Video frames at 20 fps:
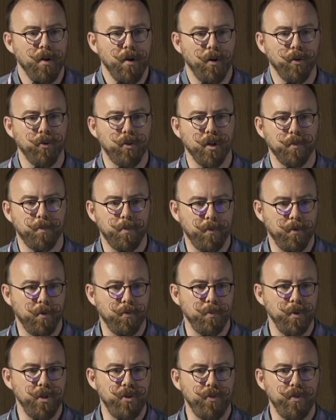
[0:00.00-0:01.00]
on top
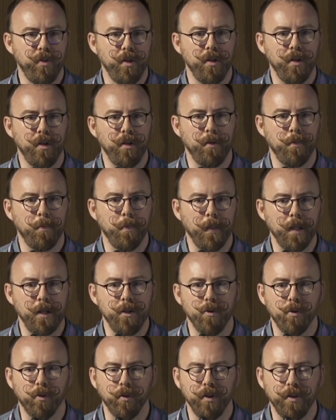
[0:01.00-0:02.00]
of which the
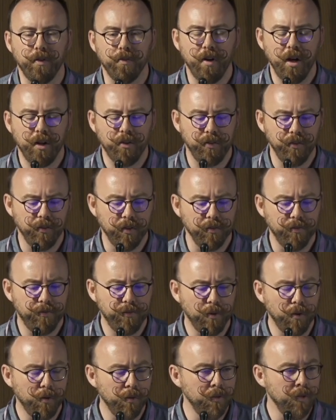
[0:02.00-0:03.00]
neural interactions
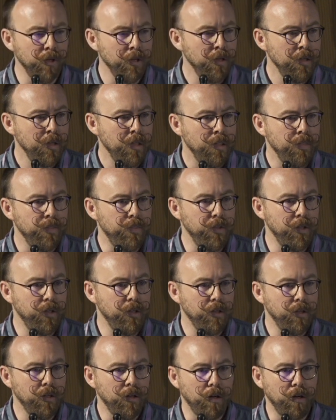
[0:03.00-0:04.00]
unfold,
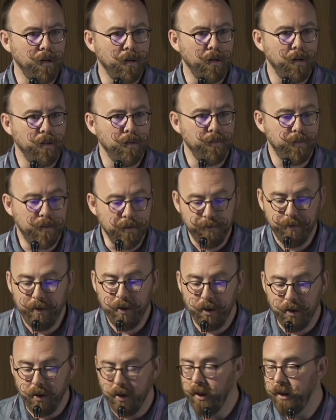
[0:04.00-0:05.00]
the
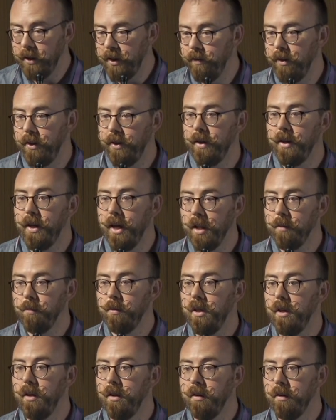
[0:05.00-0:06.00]
different connectivity can
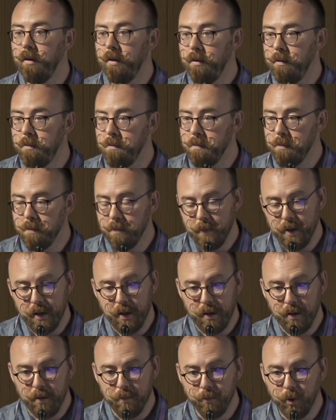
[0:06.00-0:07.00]
be
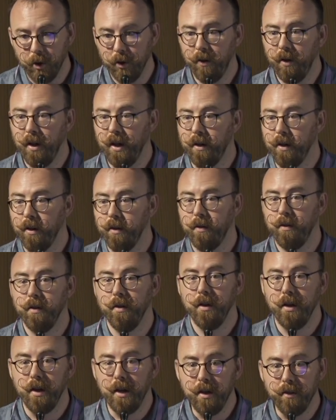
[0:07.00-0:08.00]
modulated
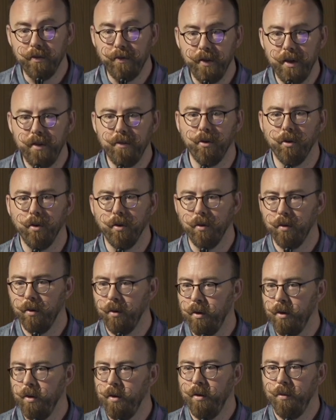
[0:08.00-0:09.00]
in vivo
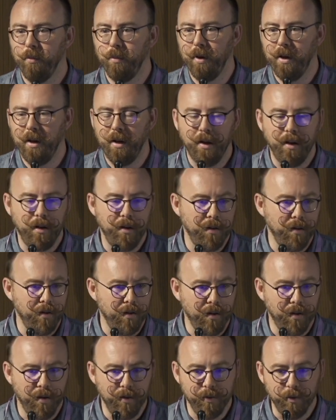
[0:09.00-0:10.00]
by
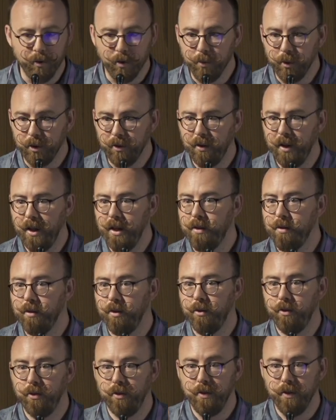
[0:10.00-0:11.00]

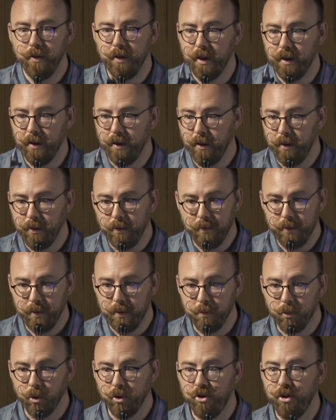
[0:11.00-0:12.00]
neuromodulators,
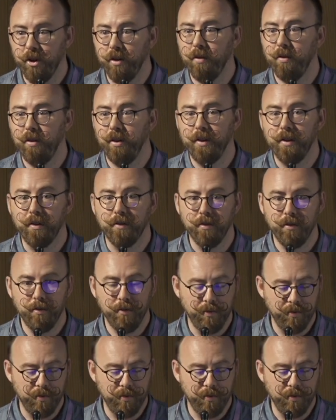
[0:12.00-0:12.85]
and more generally, the